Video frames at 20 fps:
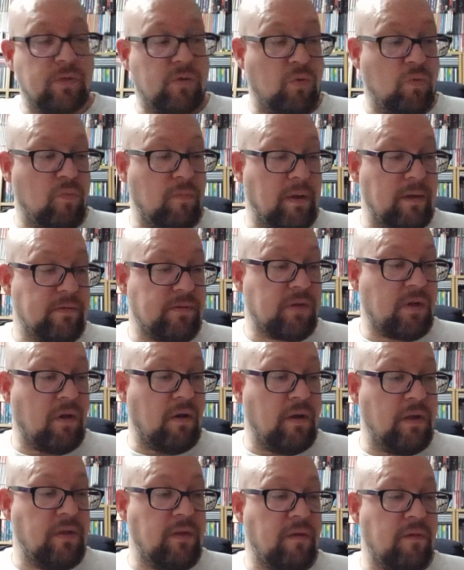almost
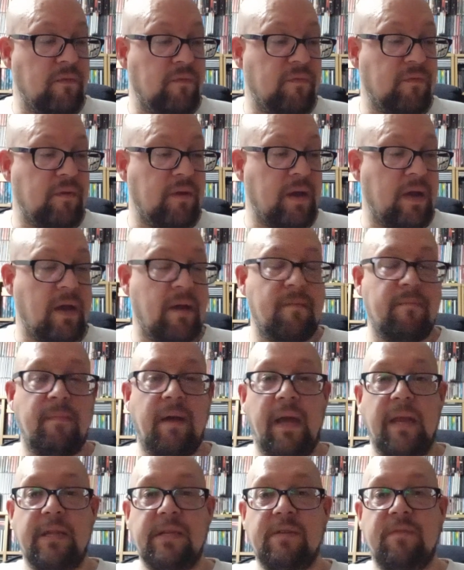kind of
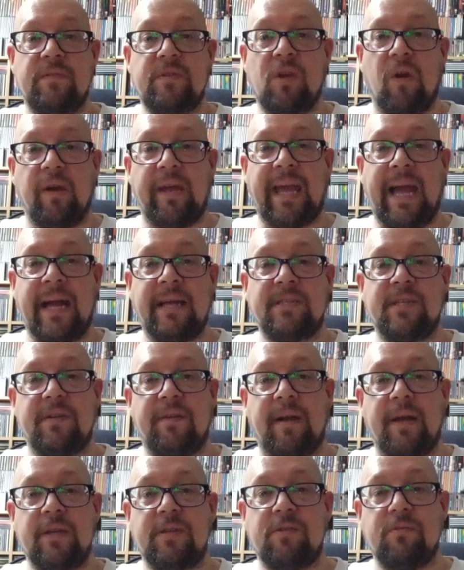made as if he's got
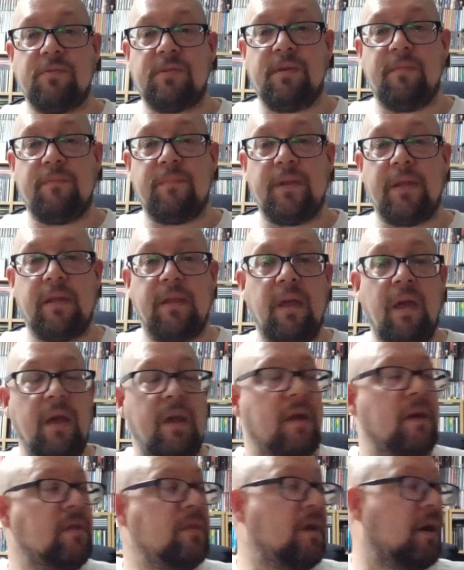cataracts or something.
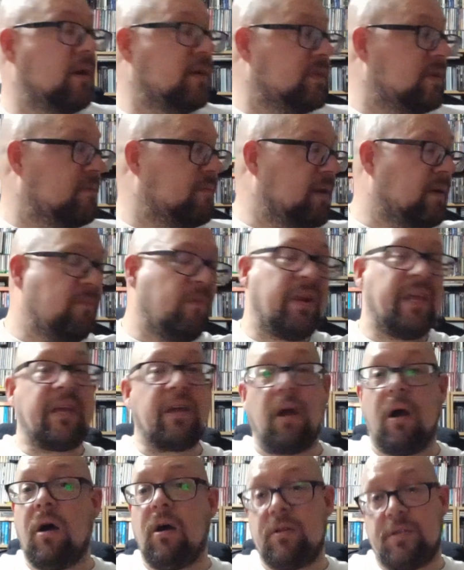The idea being, well, he
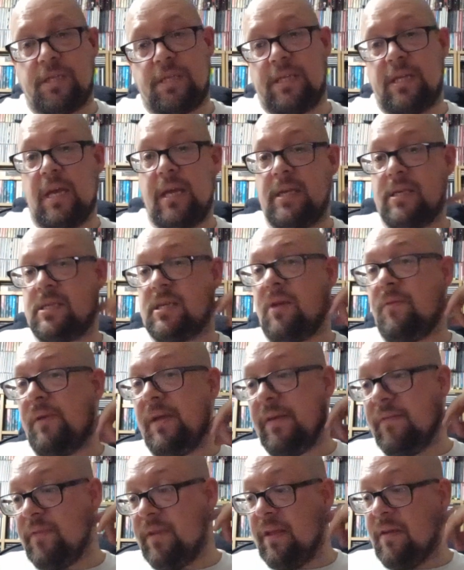can't see, so
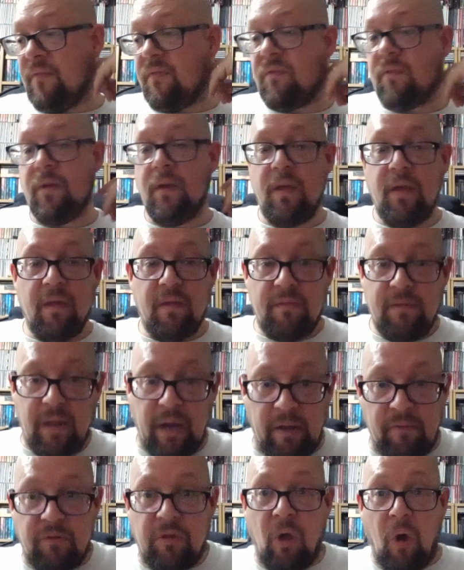even if, you
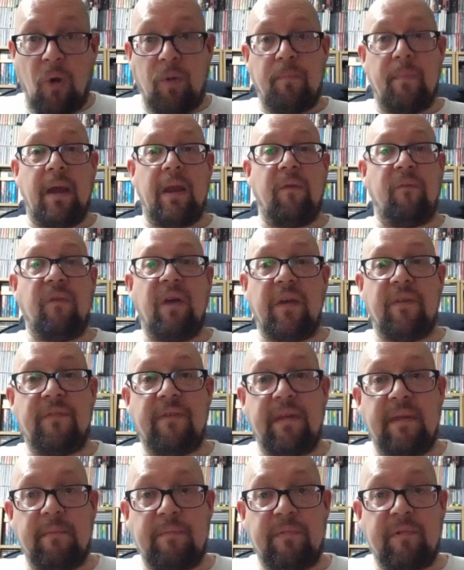know, God
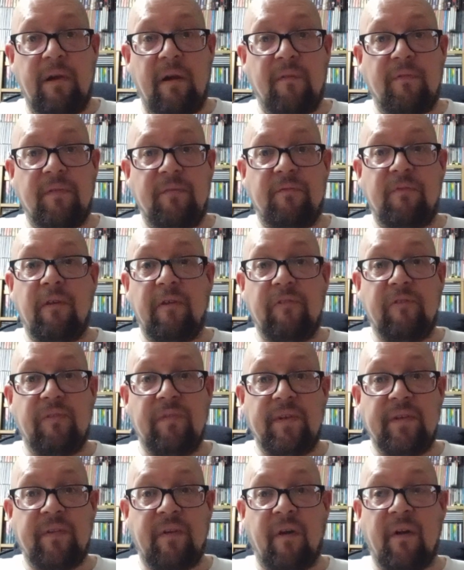manifested himself in front of
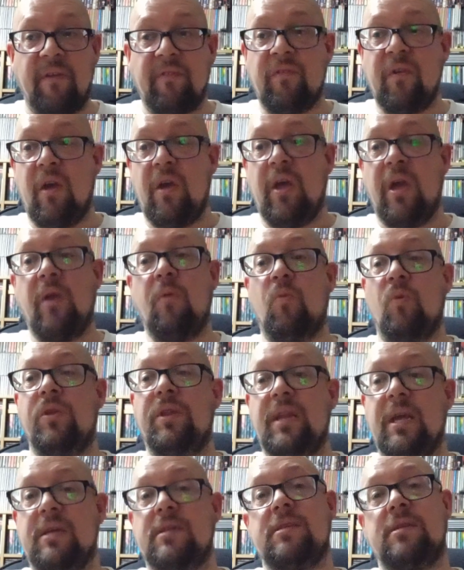his eyes, he
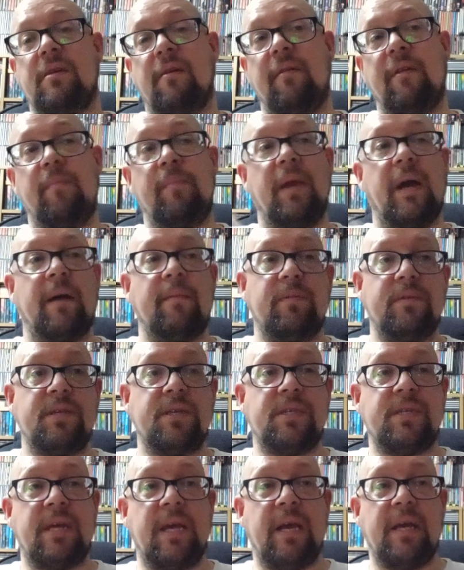wouldn't necessarily be able
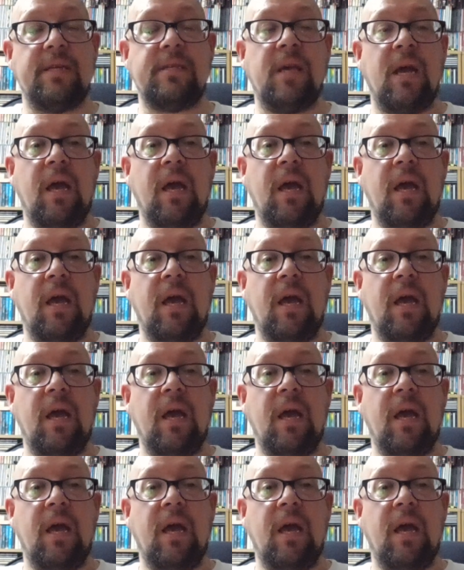to see it.